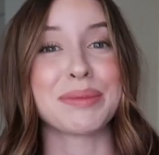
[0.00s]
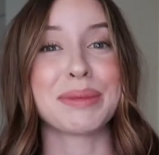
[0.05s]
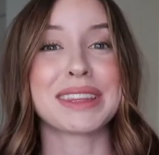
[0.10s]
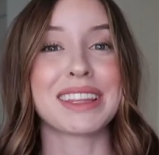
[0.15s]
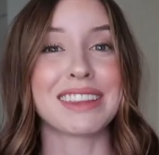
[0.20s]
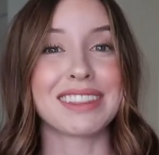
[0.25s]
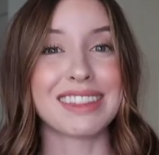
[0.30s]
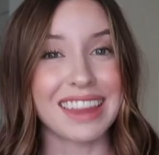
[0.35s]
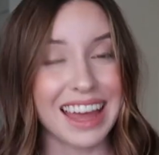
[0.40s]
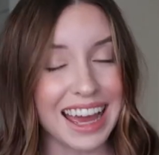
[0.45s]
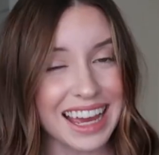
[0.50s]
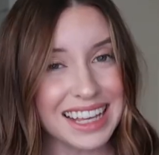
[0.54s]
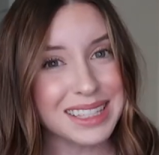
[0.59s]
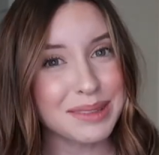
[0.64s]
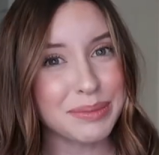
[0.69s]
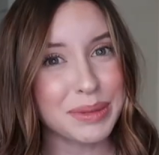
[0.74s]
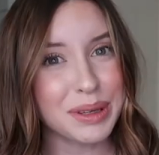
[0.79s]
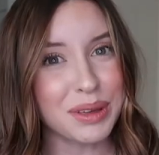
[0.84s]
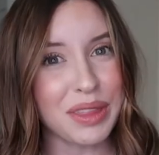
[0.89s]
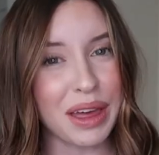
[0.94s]
But the
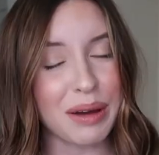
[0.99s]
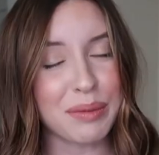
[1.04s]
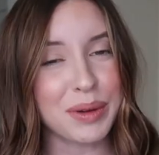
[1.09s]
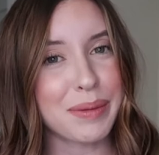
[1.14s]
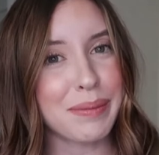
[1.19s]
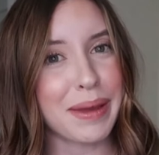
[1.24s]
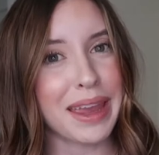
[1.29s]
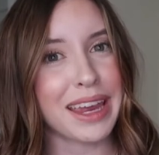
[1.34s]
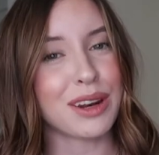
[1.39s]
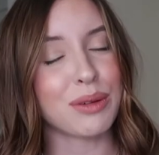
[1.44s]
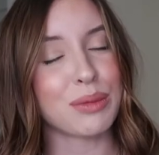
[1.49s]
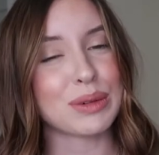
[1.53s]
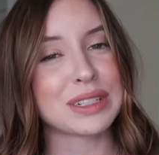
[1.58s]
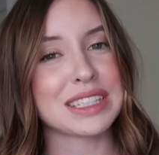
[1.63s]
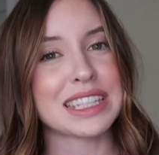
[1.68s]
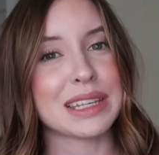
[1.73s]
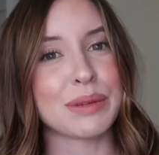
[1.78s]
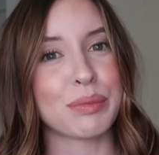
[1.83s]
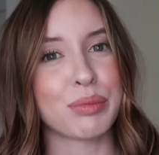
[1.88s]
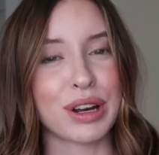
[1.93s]
last meal that we made
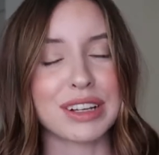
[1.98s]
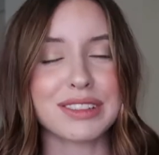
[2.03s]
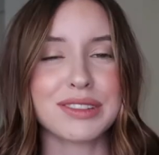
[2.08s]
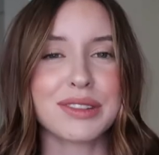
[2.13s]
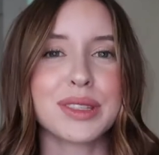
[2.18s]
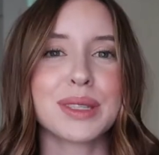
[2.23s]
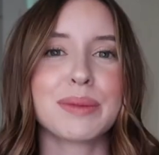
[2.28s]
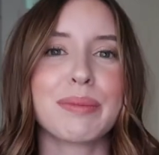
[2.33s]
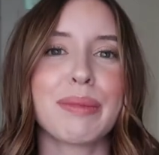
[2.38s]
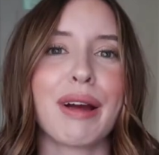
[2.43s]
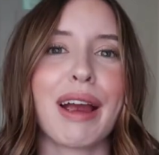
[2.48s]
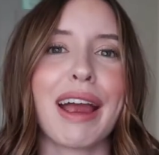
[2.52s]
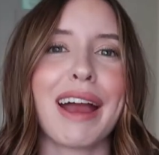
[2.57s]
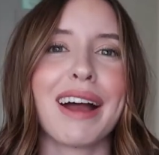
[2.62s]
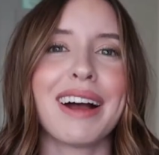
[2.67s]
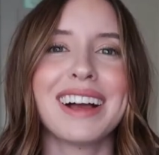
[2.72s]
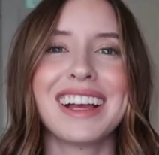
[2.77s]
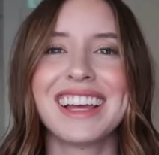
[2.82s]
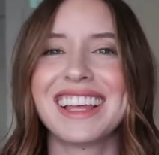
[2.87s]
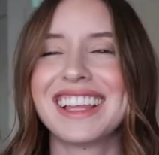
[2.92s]
was the Brussels
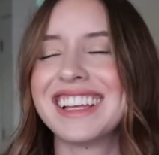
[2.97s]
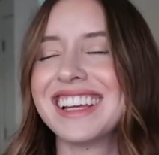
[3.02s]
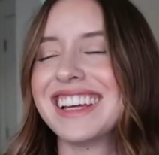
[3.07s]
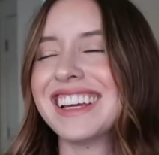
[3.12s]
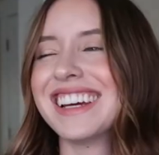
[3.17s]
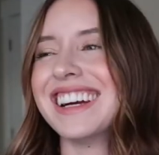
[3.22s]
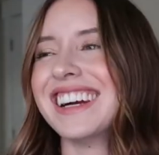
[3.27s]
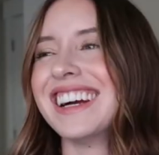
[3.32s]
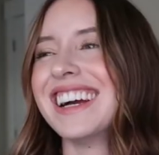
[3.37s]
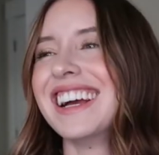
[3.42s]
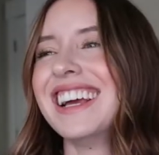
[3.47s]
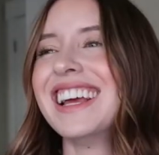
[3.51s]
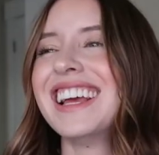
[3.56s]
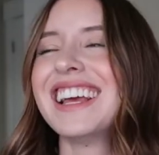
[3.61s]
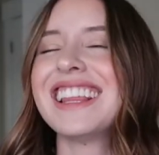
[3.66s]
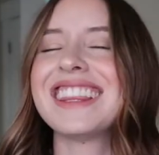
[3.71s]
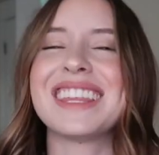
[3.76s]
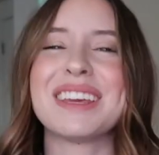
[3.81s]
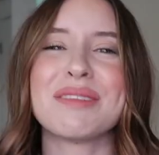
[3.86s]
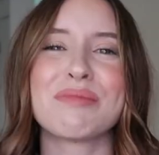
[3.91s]
sprouts
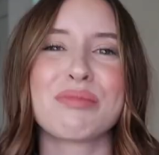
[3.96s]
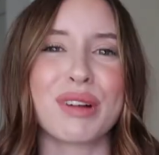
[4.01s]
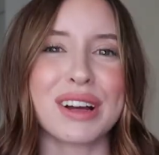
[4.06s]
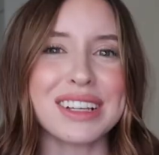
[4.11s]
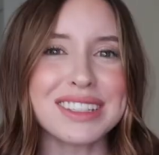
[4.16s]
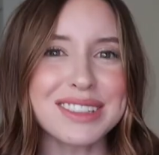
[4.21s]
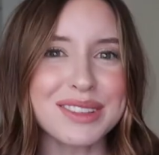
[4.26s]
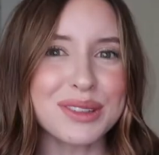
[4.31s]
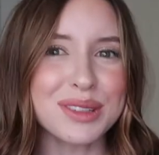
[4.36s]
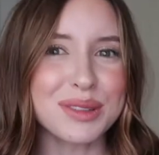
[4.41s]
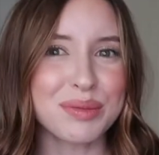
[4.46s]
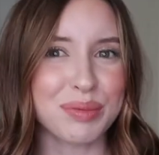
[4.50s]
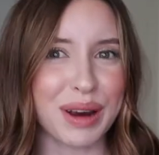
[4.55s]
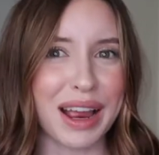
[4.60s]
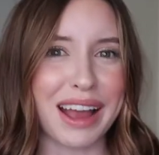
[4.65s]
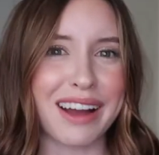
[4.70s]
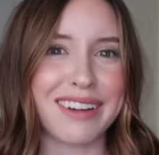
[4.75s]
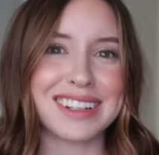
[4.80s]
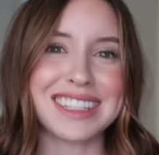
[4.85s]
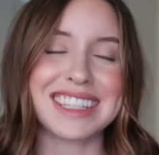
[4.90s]

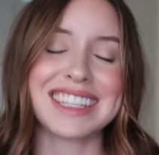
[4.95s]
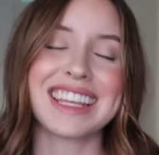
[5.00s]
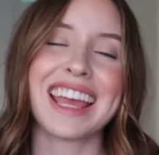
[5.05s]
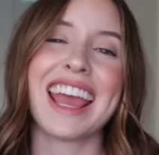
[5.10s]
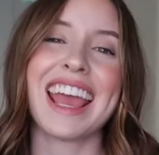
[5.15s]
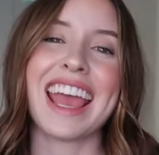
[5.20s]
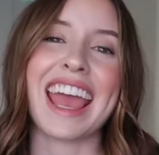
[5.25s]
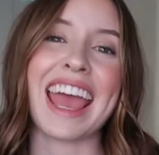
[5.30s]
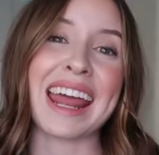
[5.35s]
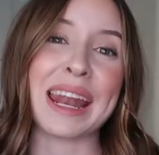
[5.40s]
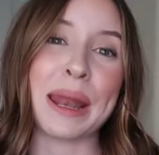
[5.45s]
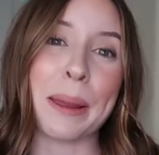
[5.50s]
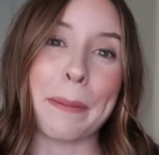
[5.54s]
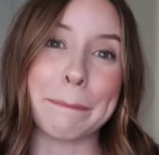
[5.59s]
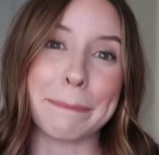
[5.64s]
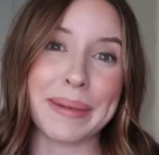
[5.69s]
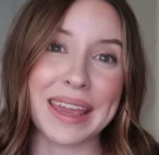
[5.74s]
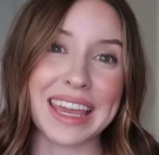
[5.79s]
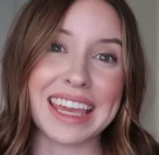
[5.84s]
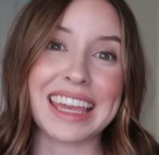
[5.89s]
and
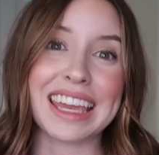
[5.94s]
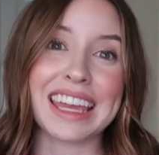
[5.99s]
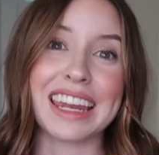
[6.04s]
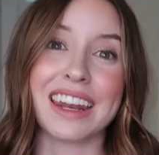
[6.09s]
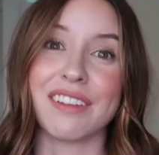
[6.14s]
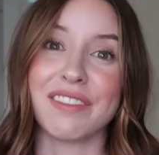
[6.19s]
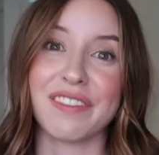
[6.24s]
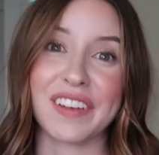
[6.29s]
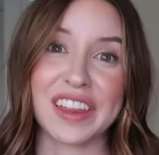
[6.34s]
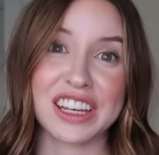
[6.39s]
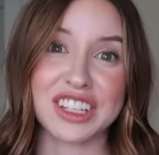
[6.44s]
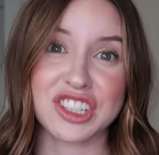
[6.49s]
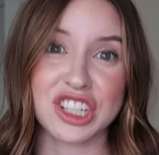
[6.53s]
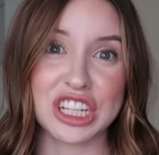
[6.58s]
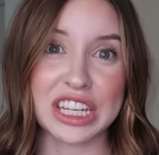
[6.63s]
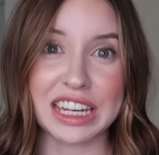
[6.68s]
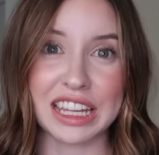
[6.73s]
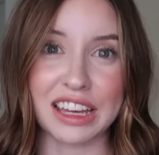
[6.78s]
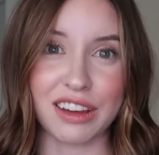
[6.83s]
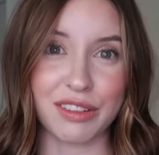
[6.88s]
bacon
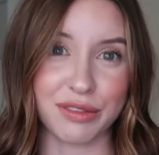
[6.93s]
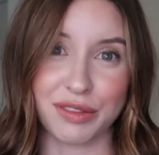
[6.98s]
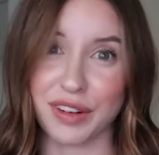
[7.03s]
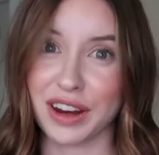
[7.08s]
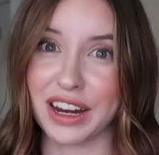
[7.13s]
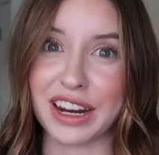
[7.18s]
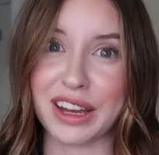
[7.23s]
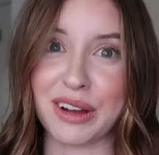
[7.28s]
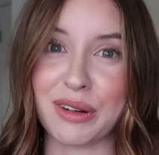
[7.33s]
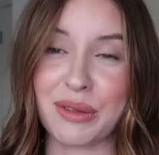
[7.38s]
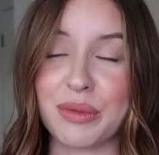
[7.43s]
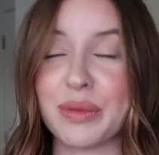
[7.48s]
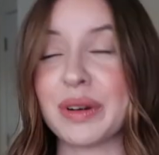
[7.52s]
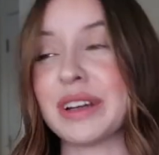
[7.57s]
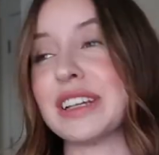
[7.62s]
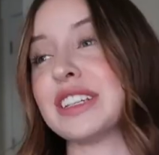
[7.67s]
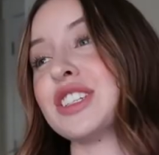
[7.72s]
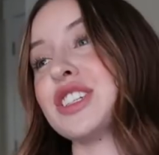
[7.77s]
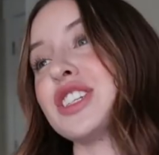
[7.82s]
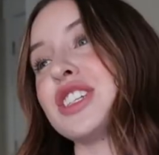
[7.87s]
fettuccine Alfredo,
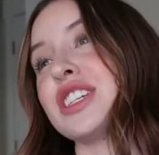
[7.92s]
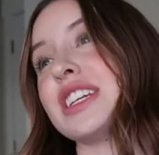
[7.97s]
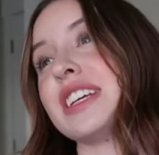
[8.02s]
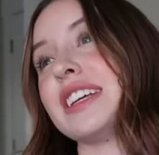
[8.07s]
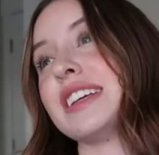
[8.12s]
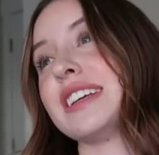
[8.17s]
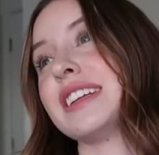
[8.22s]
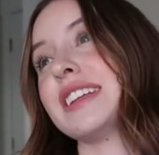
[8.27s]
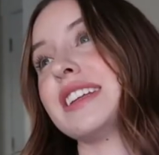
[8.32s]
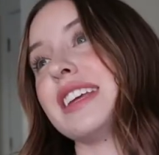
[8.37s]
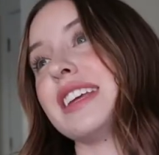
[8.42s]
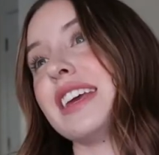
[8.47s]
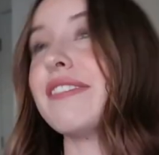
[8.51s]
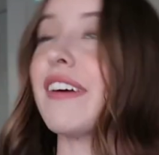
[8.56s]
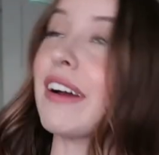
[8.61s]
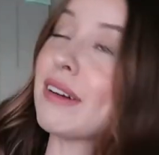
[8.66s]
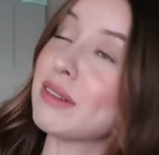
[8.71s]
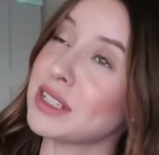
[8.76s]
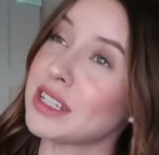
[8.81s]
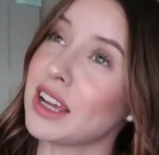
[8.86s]
which if
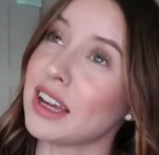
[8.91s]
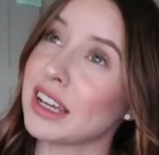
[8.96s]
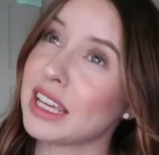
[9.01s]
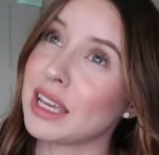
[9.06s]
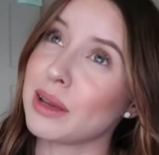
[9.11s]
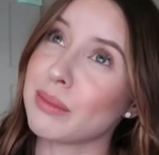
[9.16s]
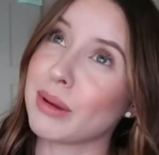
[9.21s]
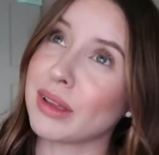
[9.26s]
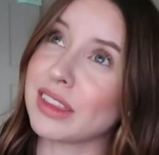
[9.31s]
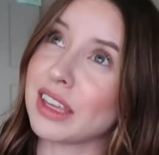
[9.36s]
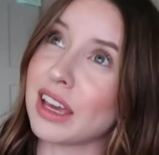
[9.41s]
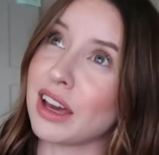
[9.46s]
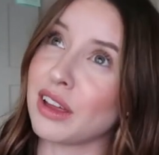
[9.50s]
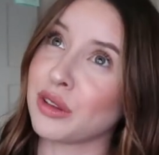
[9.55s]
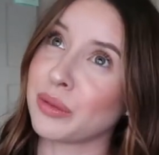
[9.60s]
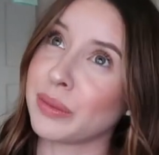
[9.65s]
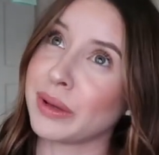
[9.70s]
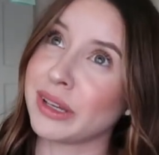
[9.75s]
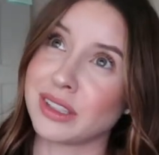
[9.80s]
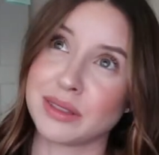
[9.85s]
I was talking about the
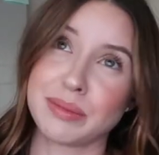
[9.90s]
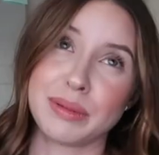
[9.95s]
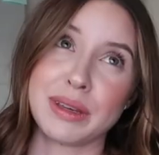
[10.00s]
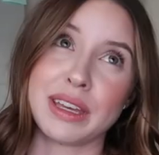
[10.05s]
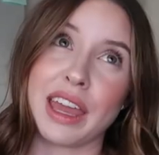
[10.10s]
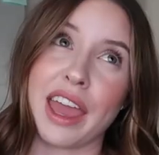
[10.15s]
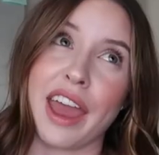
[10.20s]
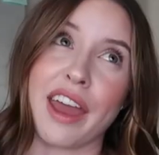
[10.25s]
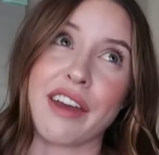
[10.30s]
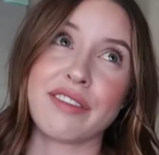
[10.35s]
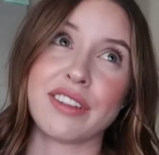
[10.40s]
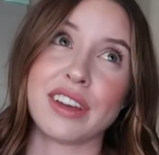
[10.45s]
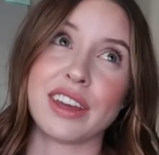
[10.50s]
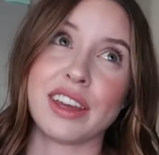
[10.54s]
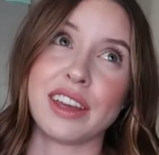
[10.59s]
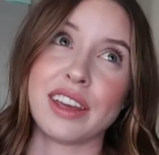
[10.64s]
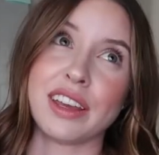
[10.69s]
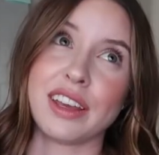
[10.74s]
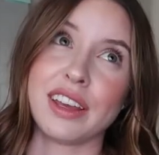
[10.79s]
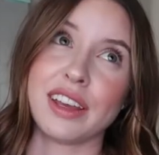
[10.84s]
other meals being
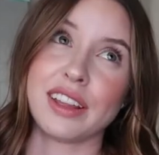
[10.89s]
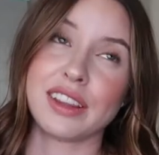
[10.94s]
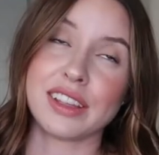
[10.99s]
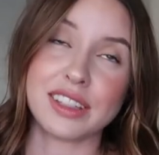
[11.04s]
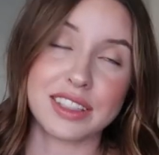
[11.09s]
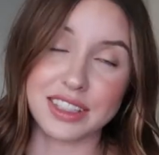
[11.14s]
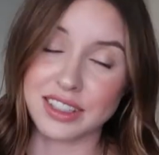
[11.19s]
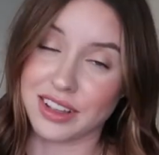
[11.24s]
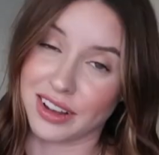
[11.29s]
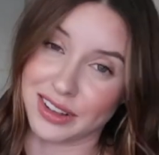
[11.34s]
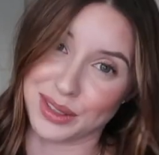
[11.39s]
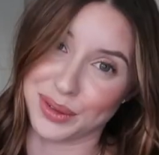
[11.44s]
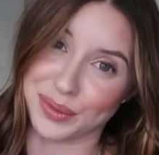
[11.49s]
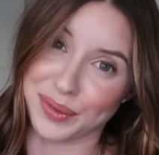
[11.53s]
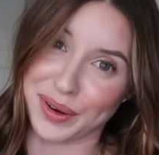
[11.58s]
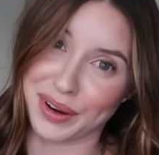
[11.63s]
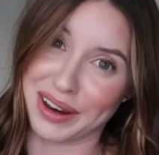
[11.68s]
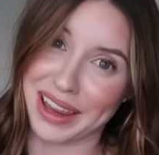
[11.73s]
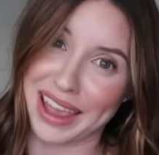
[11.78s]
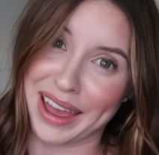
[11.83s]
heavy, this is also
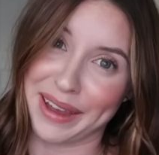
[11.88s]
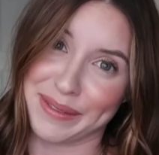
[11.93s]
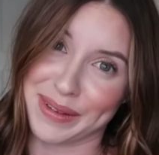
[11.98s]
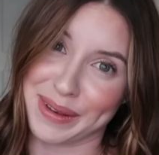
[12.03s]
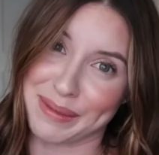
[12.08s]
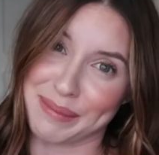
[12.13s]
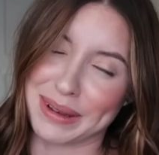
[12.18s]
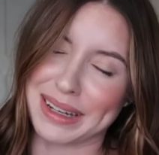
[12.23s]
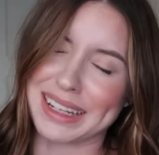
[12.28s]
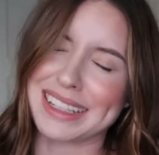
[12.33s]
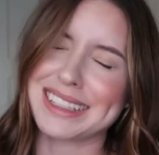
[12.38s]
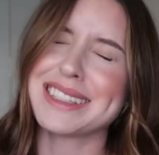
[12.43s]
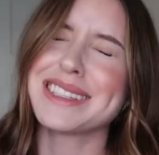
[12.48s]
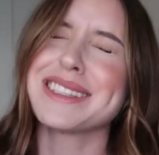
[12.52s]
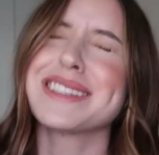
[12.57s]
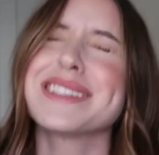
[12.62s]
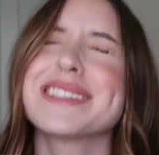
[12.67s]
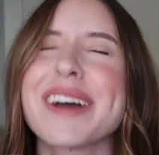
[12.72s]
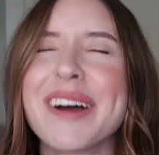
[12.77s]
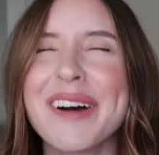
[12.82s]
very heavy, but it's
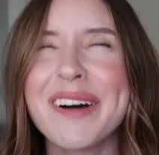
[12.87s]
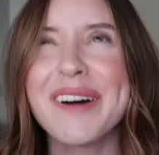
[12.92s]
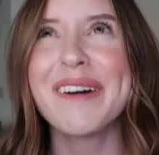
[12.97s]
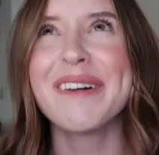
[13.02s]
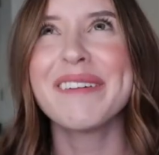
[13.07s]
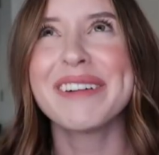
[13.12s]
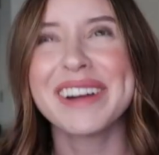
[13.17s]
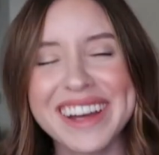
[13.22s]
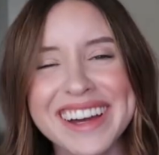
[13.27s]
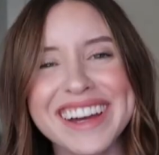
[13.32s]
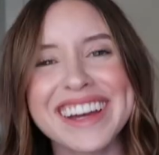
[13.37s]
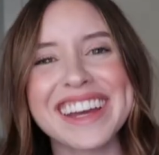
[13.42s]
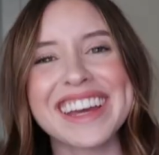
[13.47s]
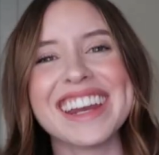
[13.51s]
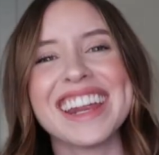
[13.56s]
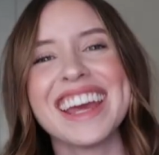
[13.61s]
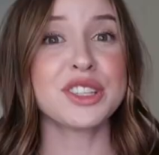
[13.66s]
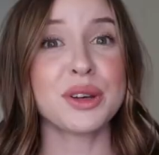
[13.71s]
so good.